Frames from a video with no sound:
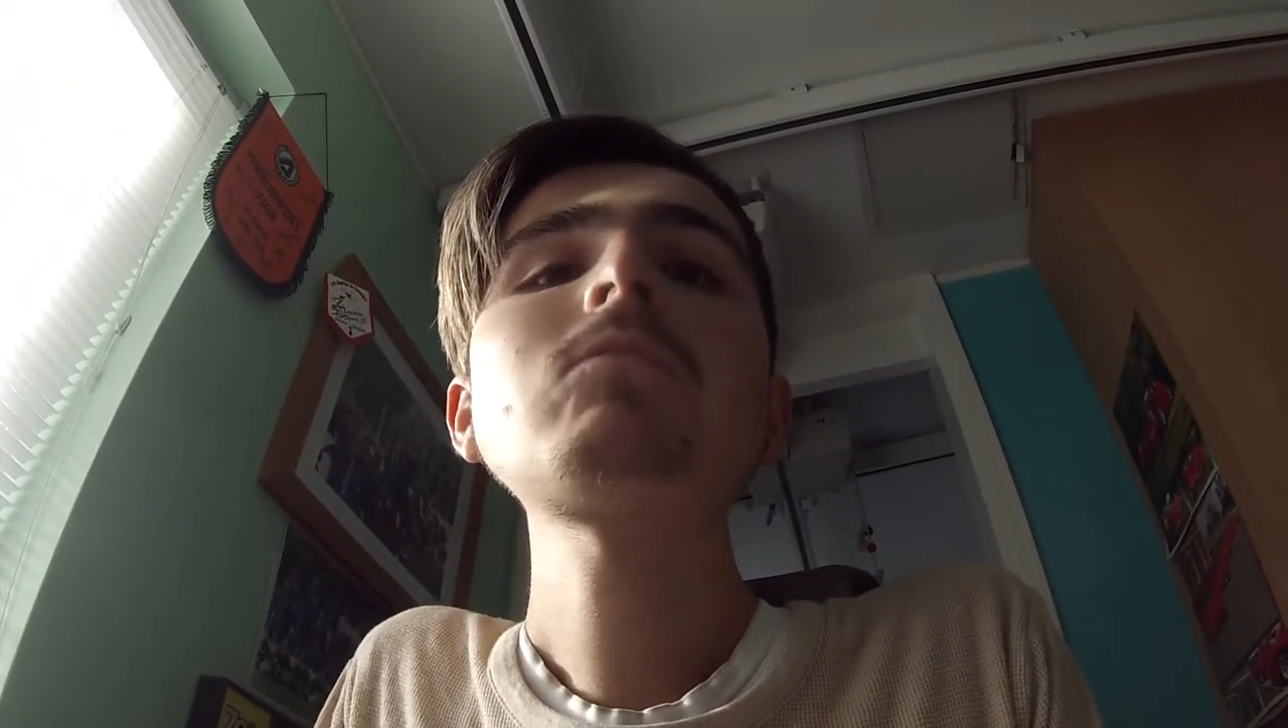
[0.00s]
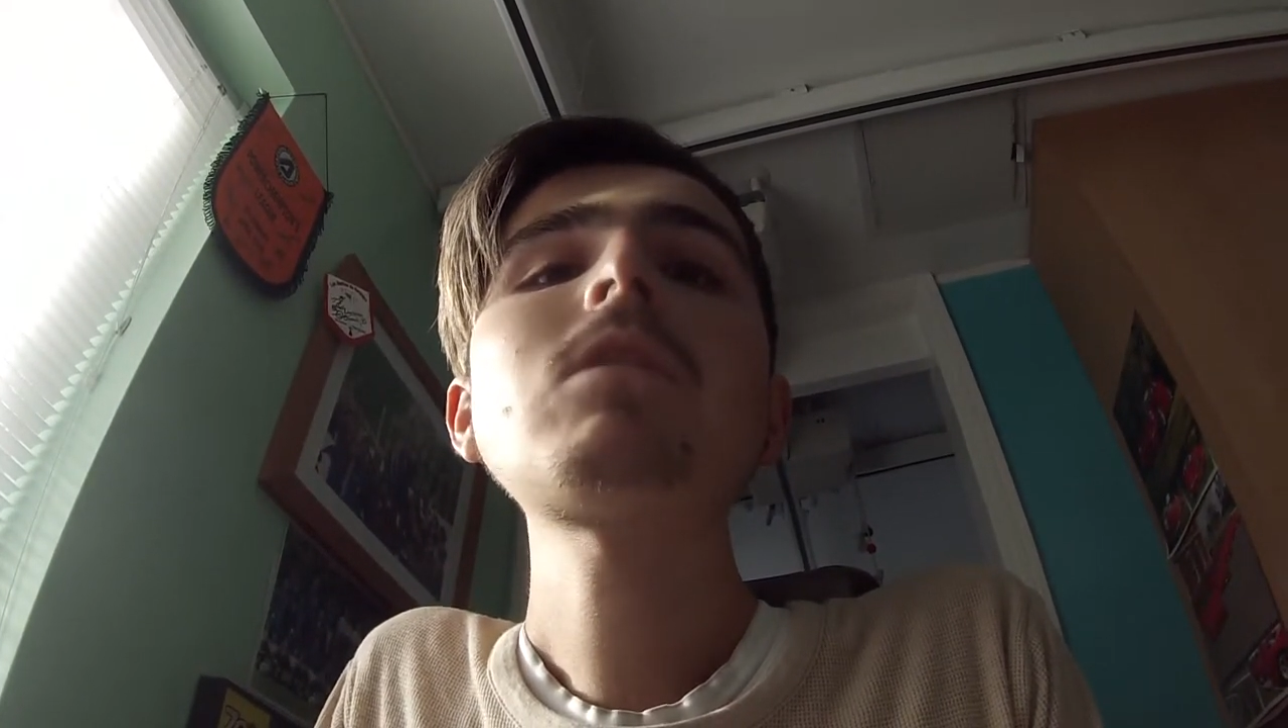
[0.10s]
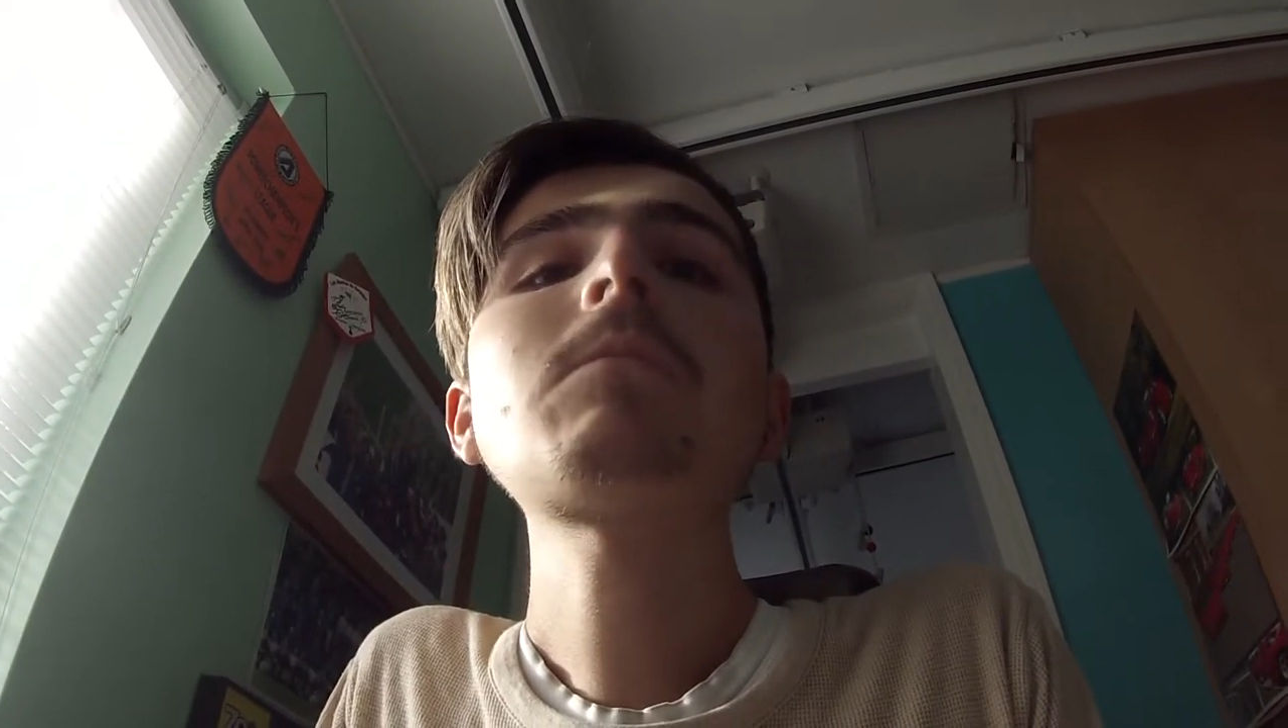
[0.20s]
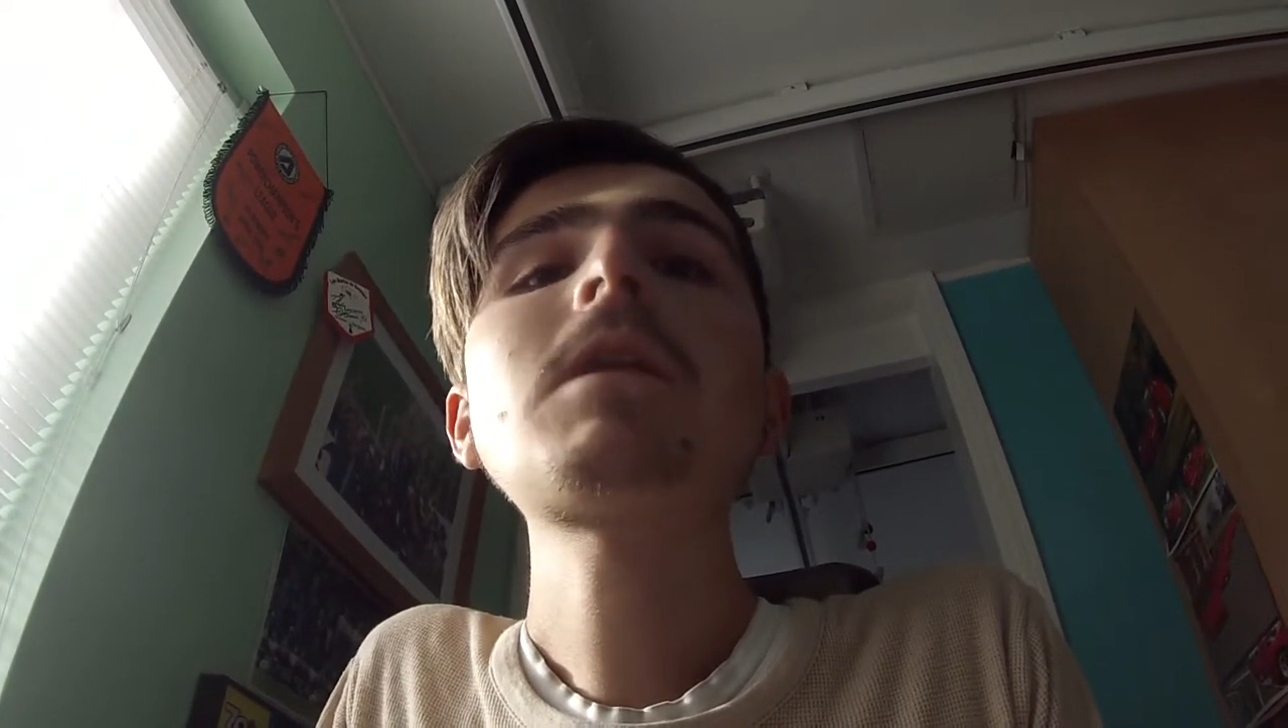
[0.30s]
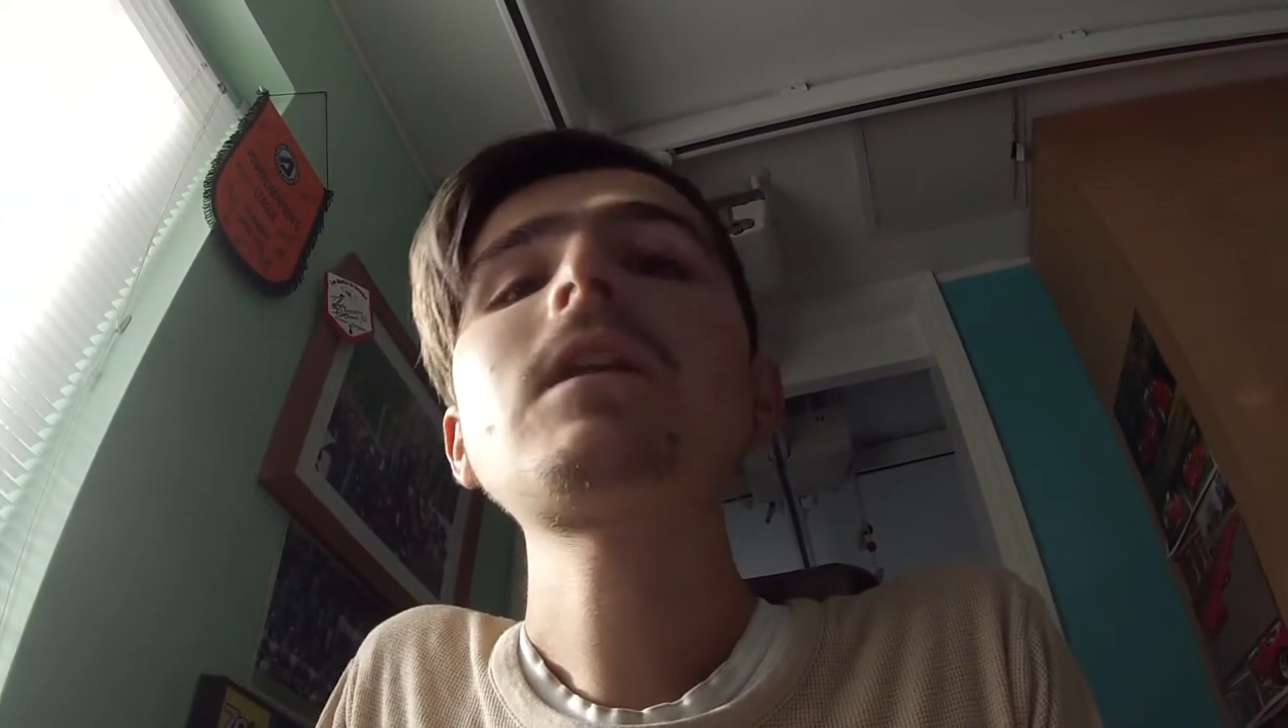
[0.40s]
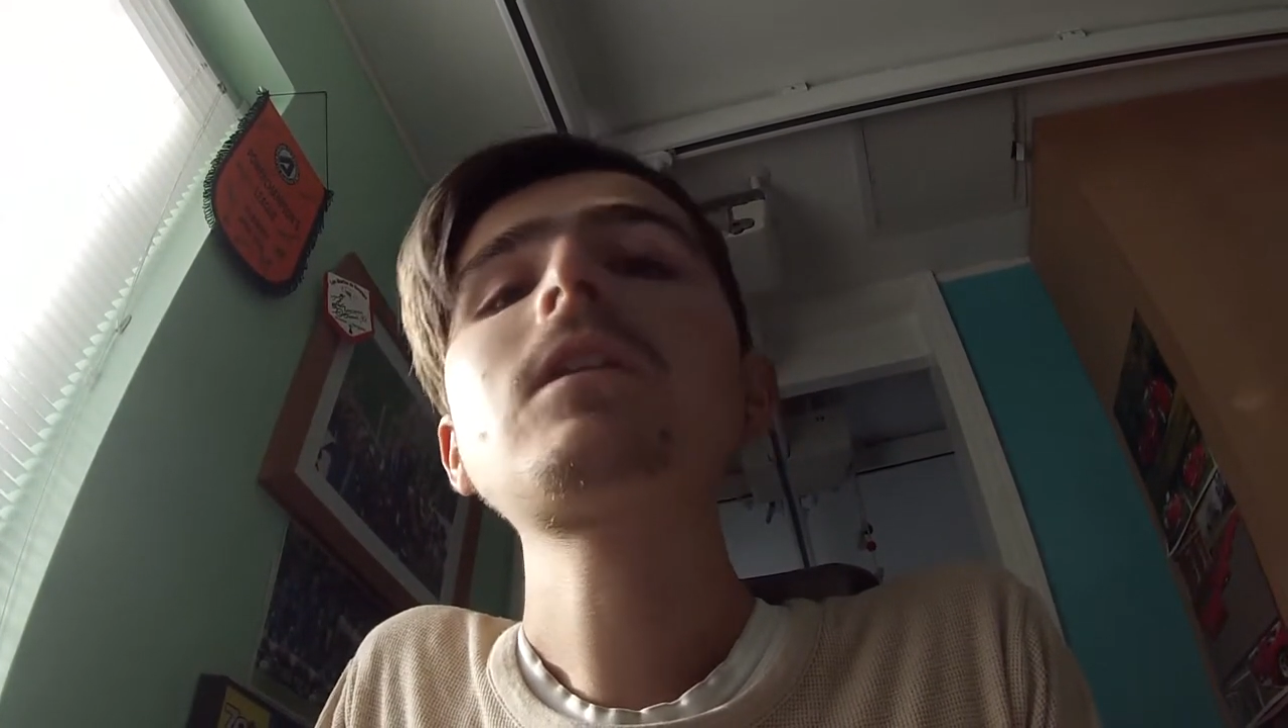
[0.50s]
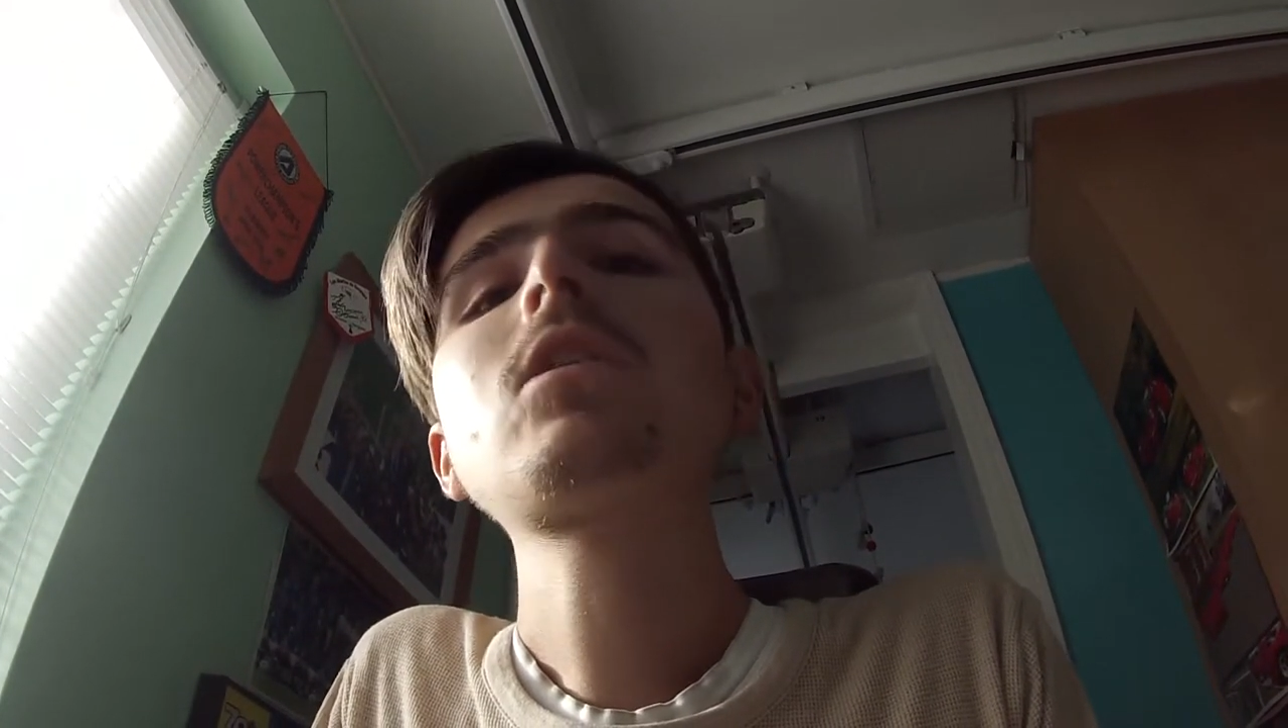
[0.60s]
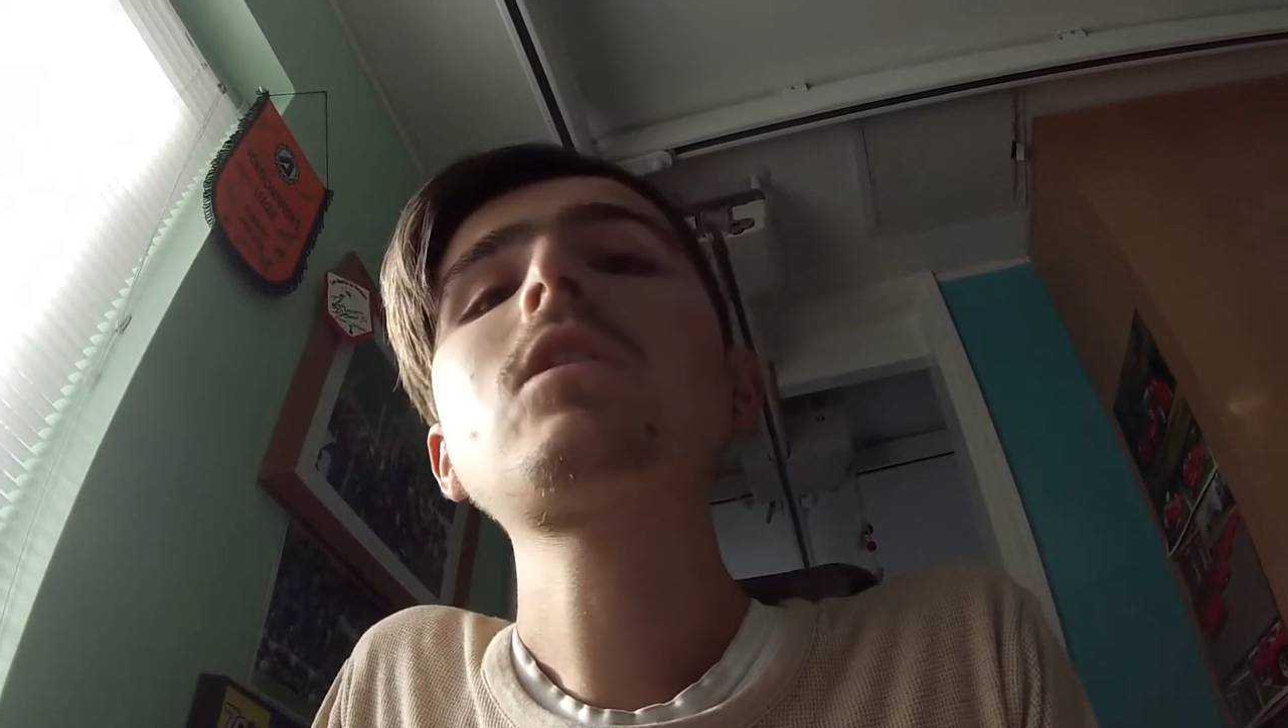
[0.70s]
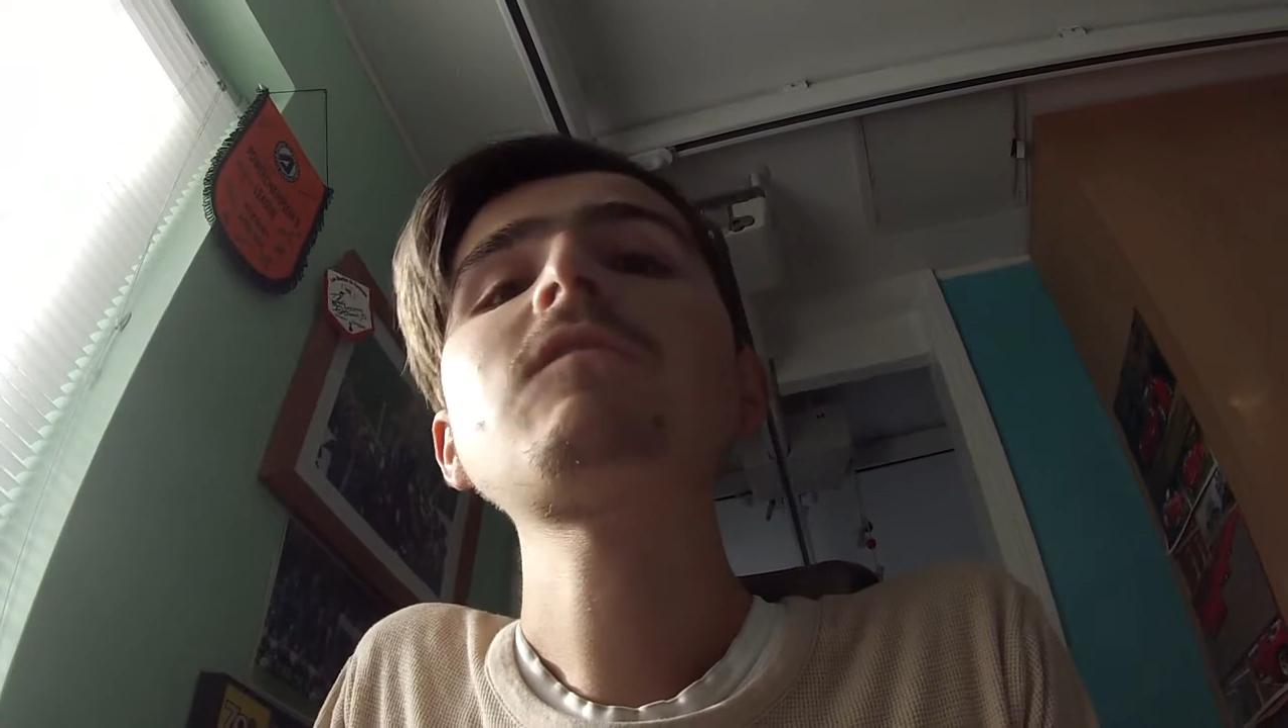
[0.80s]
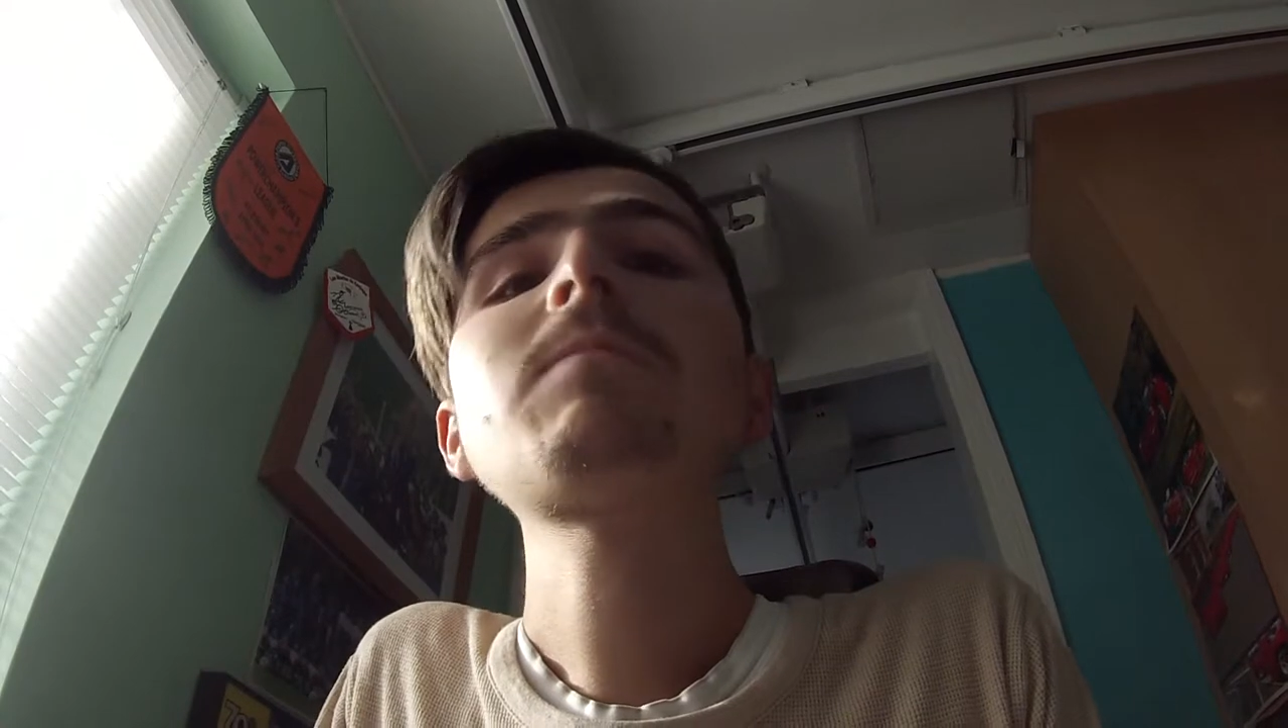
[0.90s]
while my car